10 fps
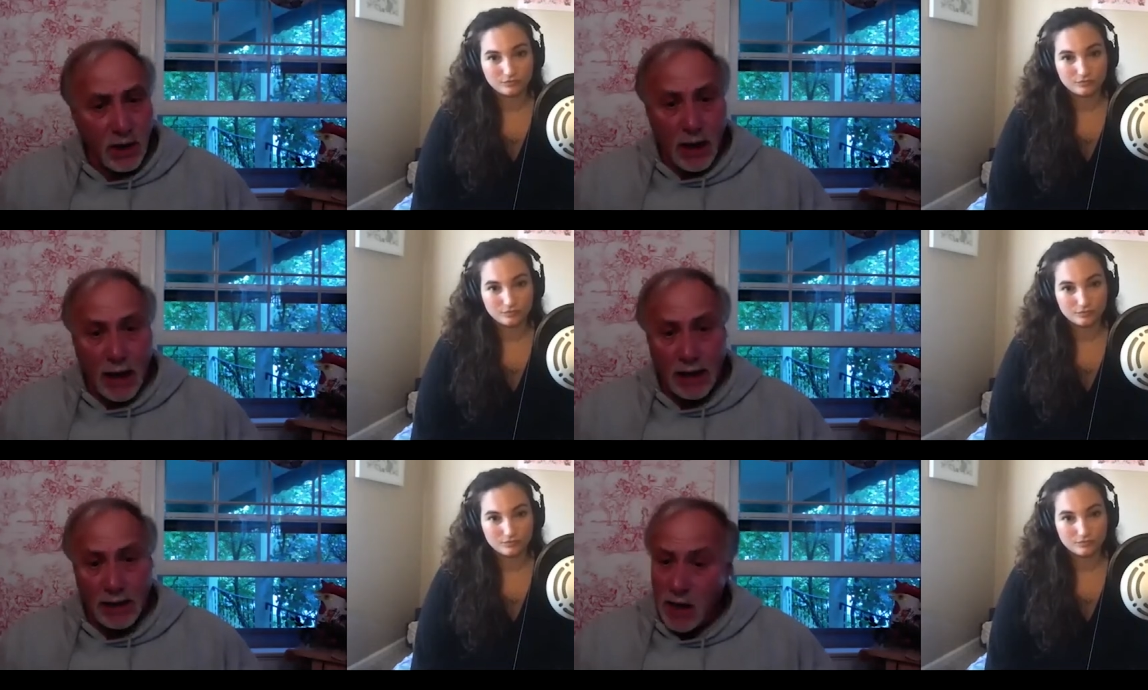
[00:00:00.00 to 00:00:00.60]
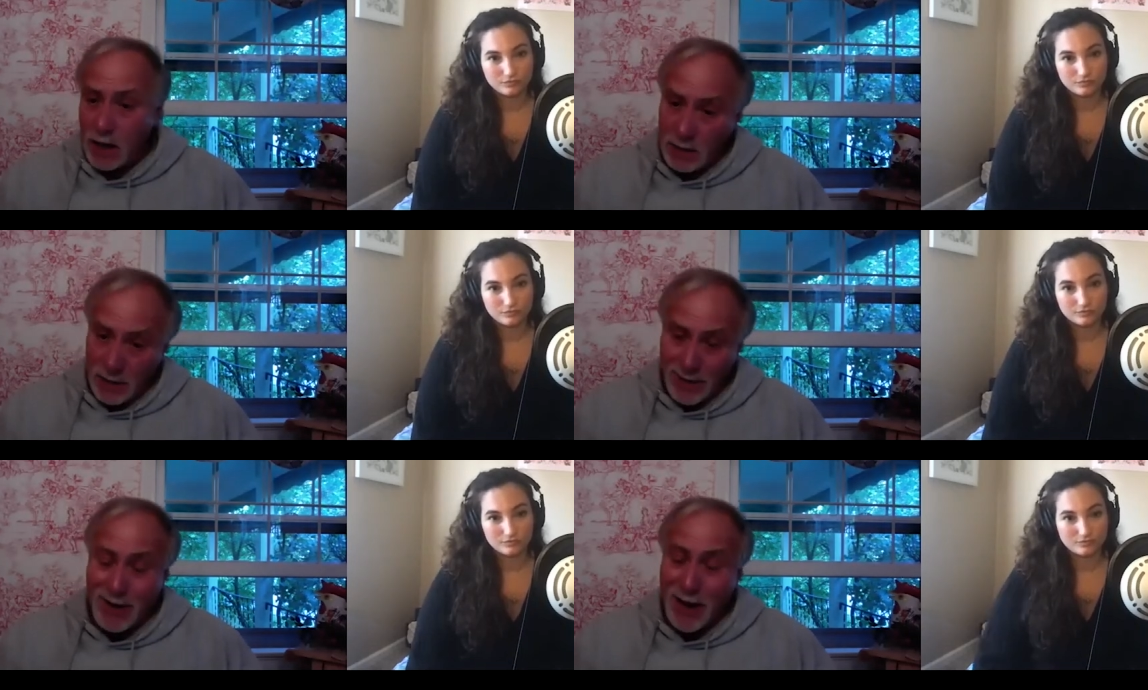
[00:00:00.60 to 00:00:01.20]
Speaker 1: And yet,
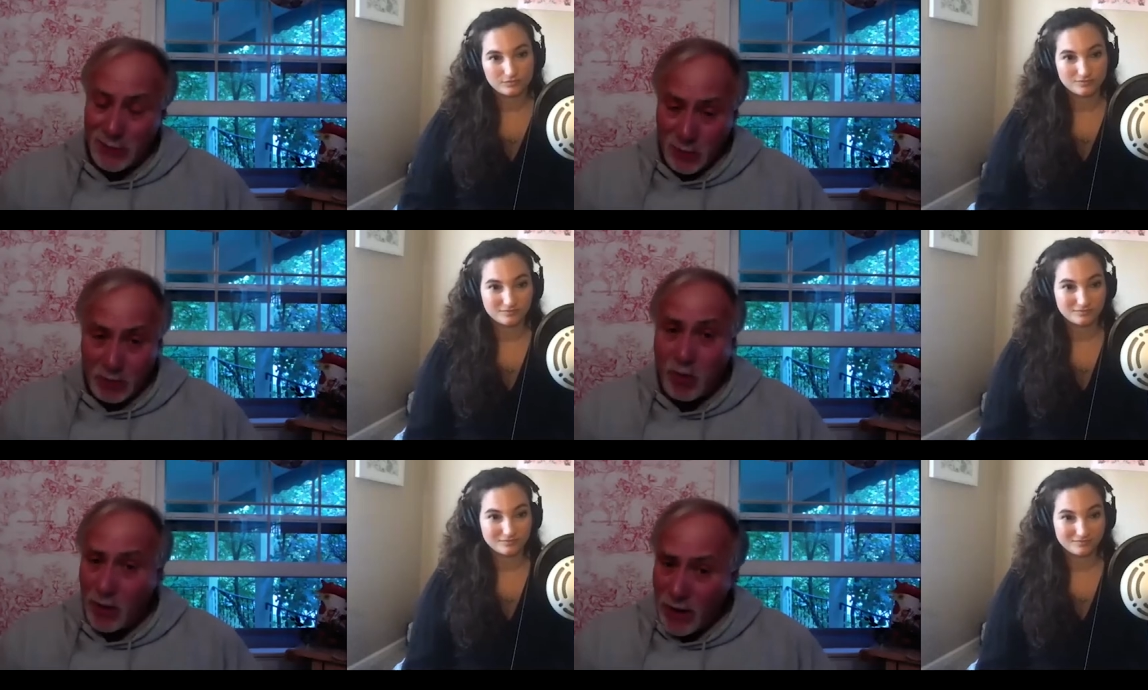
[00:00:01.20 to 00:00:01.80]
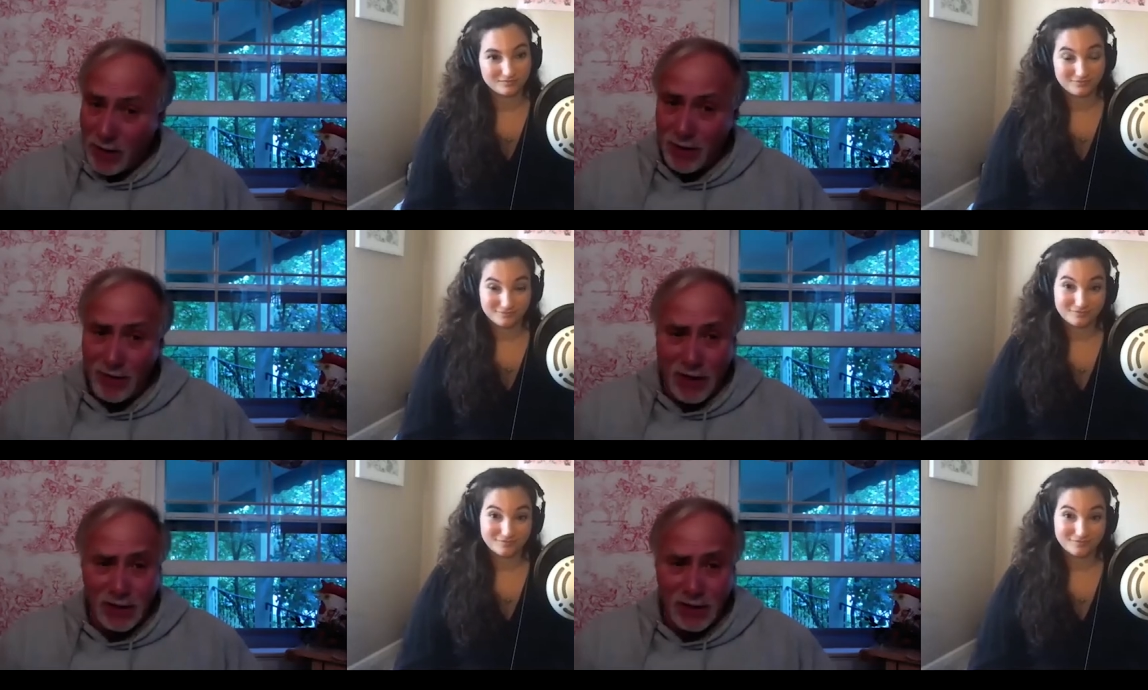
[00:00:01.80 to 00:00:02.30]
as we point out in that